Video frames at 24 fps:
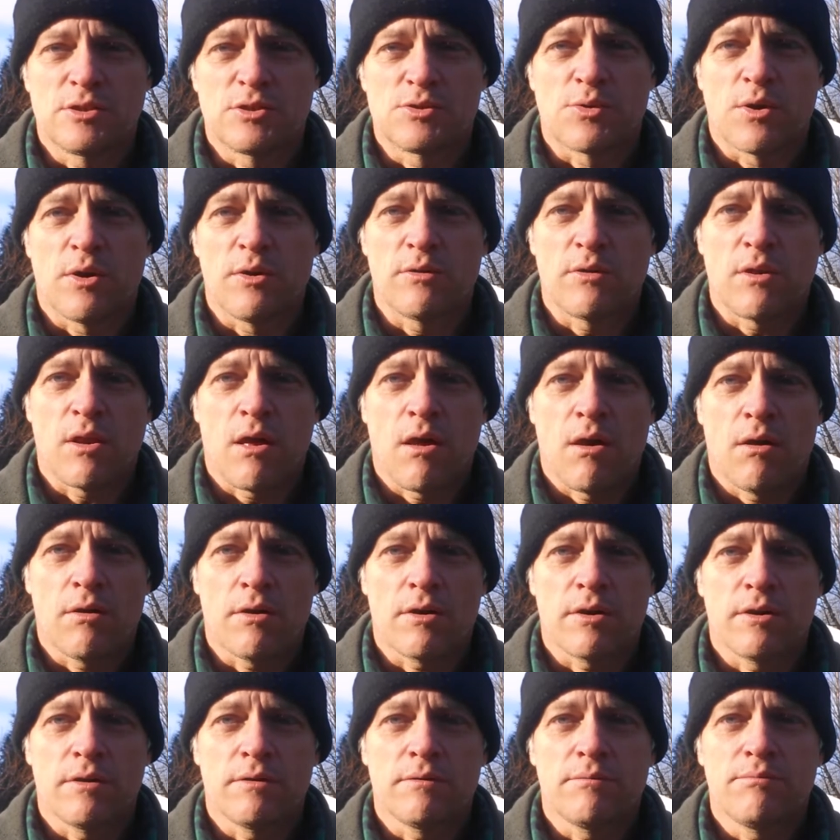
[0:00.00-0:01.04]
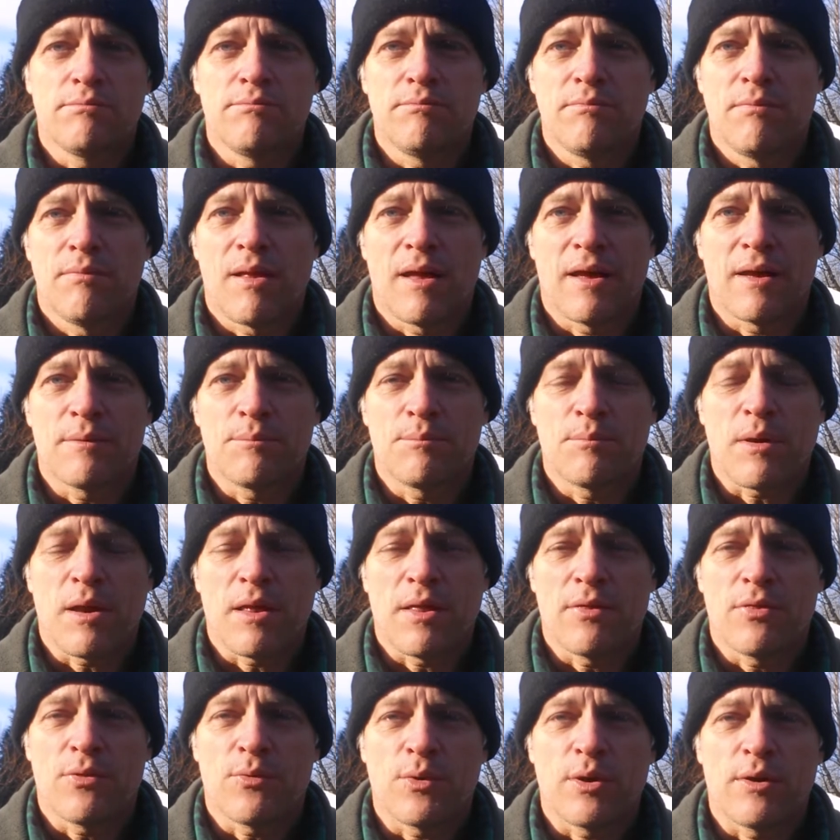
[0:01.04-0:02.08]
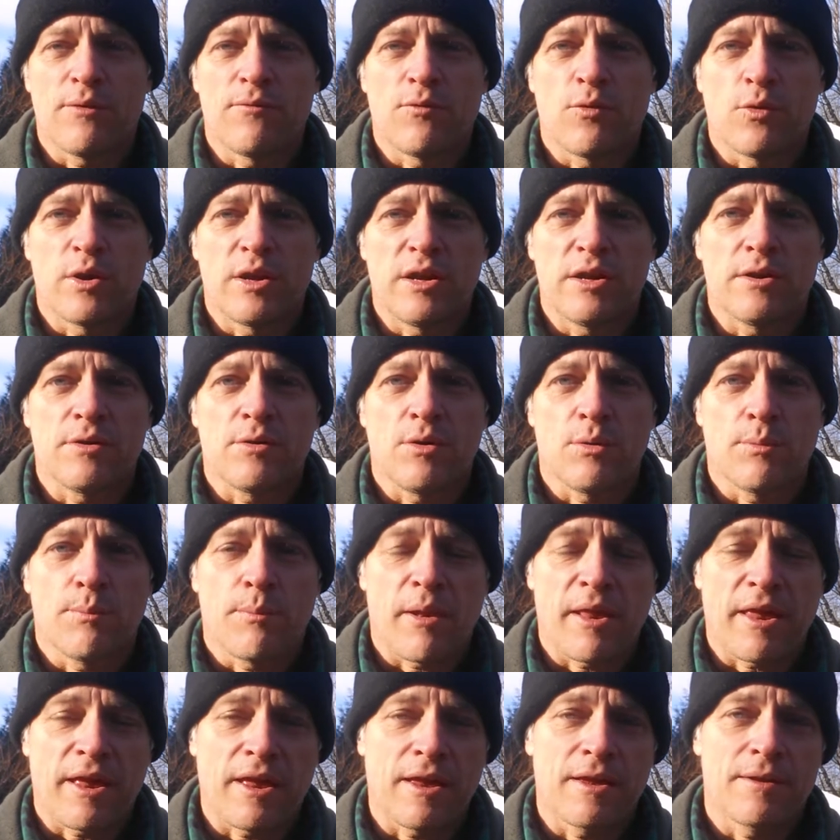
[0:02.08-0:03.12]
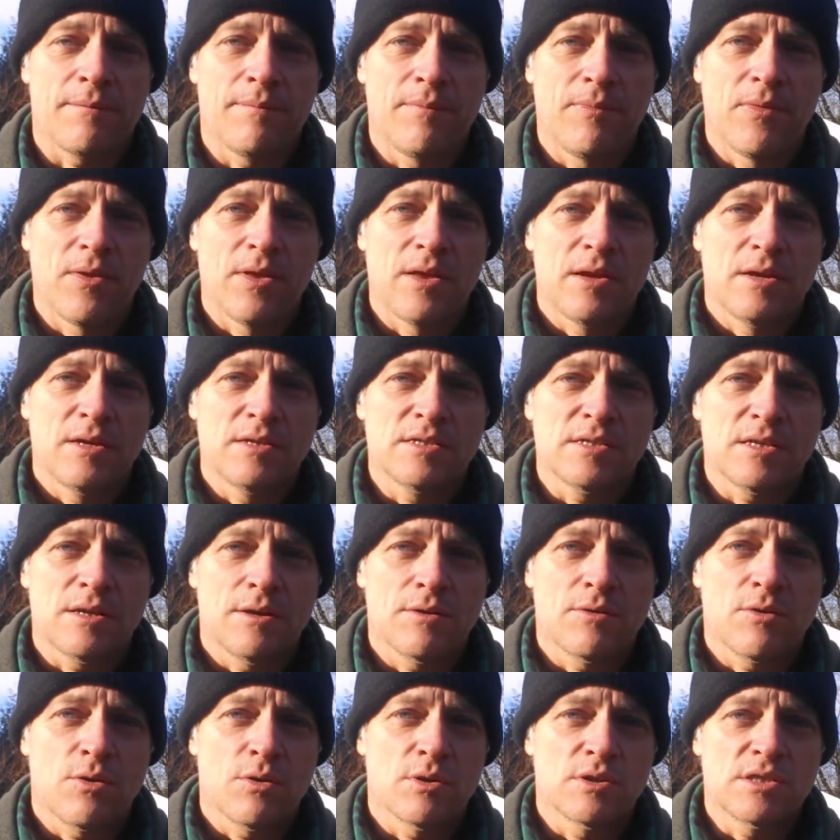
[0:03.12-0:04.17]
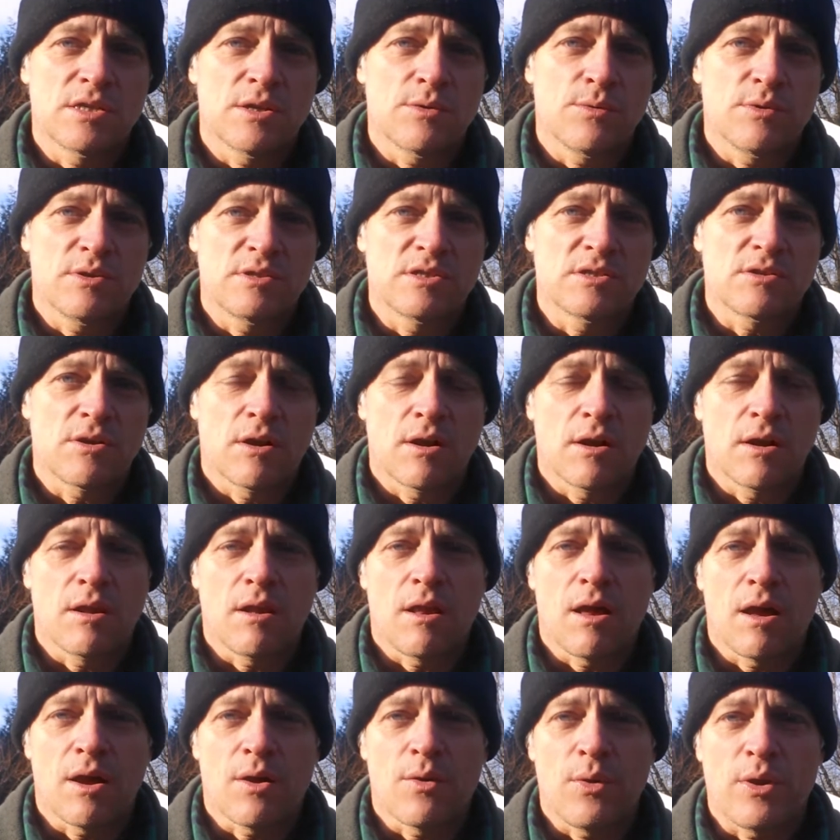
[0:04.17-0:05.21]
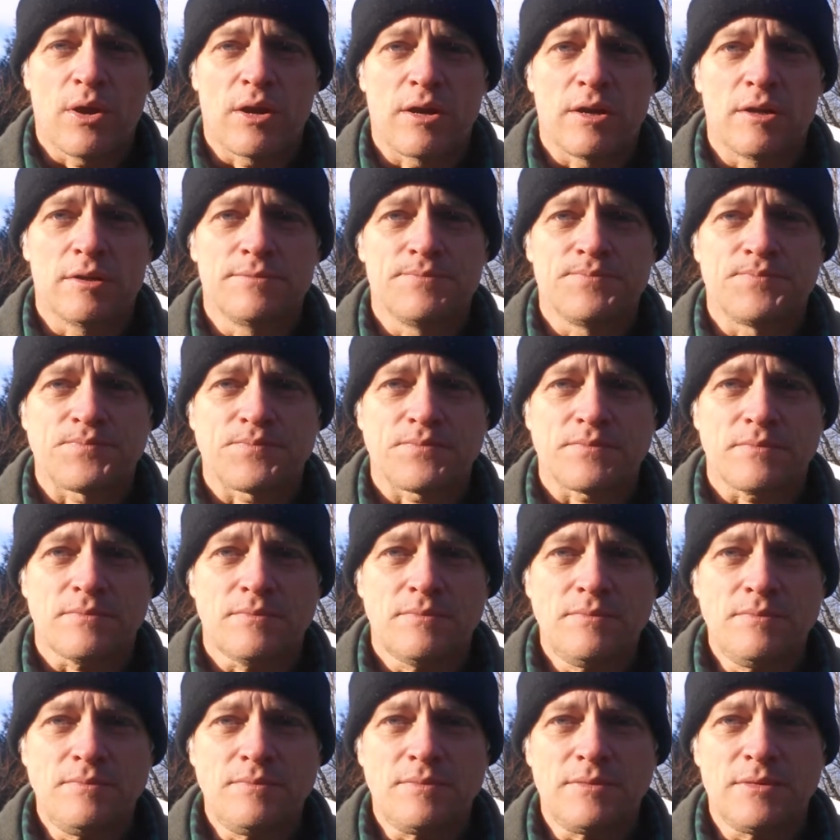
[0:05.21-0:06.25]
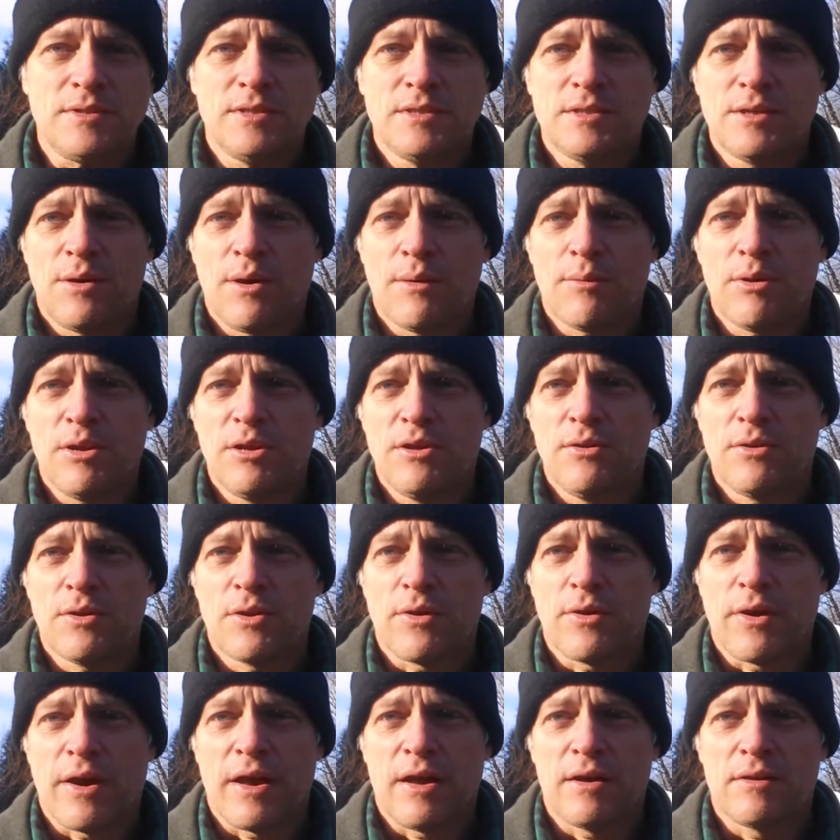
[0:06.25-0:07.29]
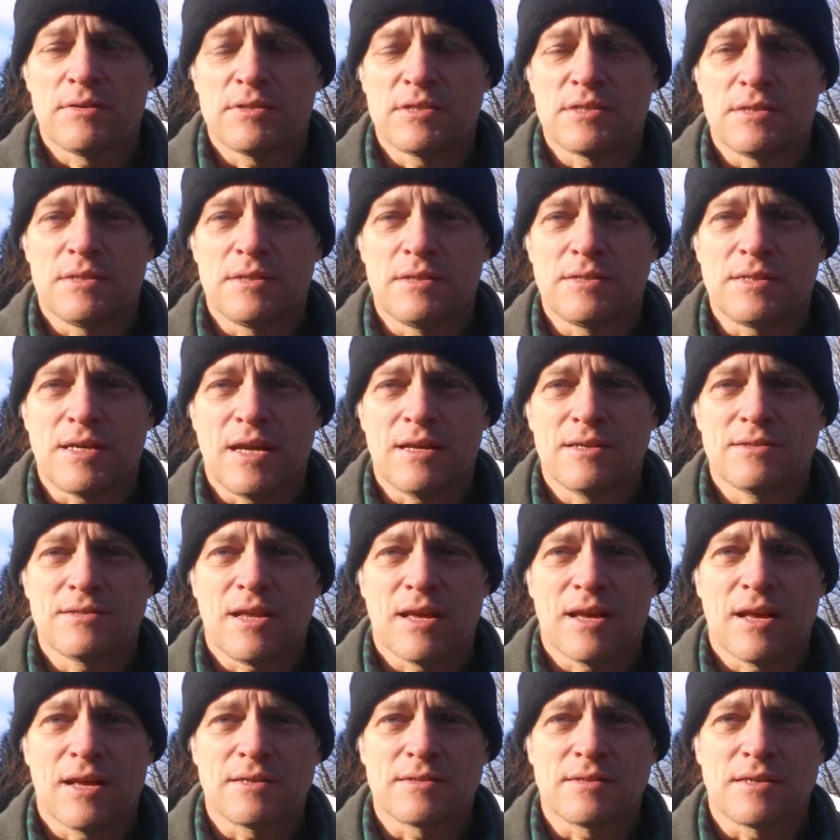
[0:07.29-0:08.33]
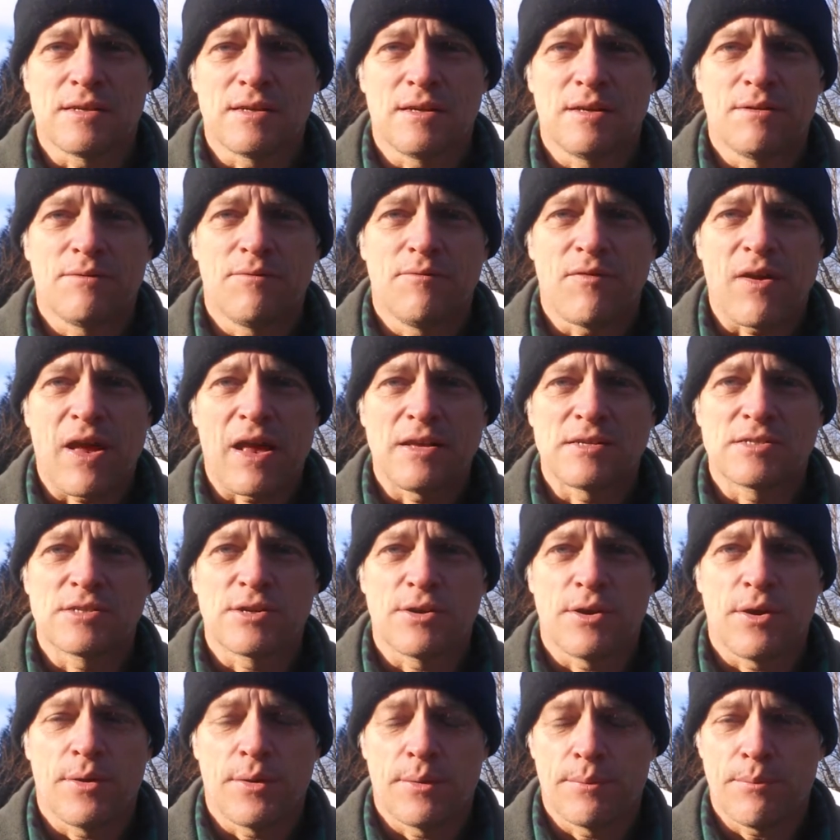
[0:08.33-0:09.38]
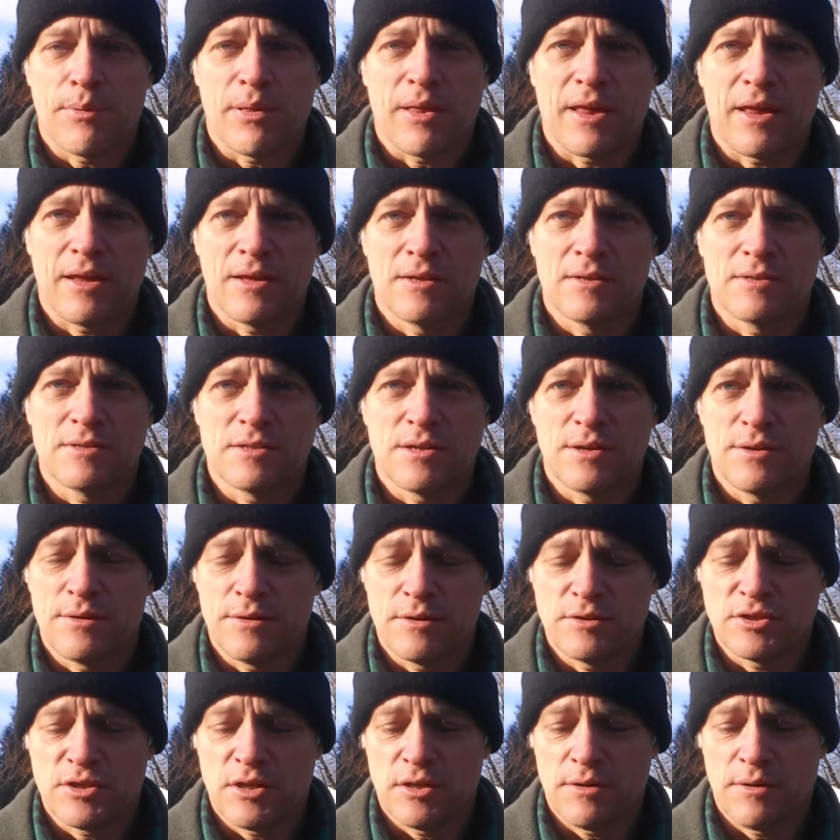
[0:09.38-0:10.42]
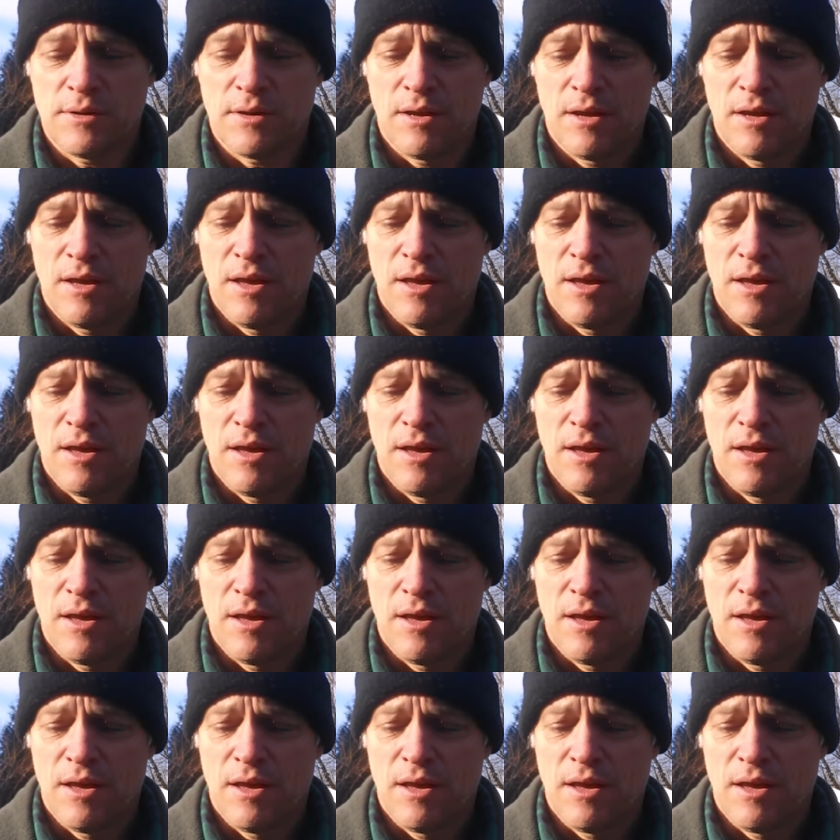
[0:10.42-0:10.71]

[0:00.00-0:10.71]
grown longer, like probably 3 or 4 year old plant. So of course it would start a lot quicker. So I'm going to do the crowns, and it sounds like it's a fast growing plant, so it shouldn't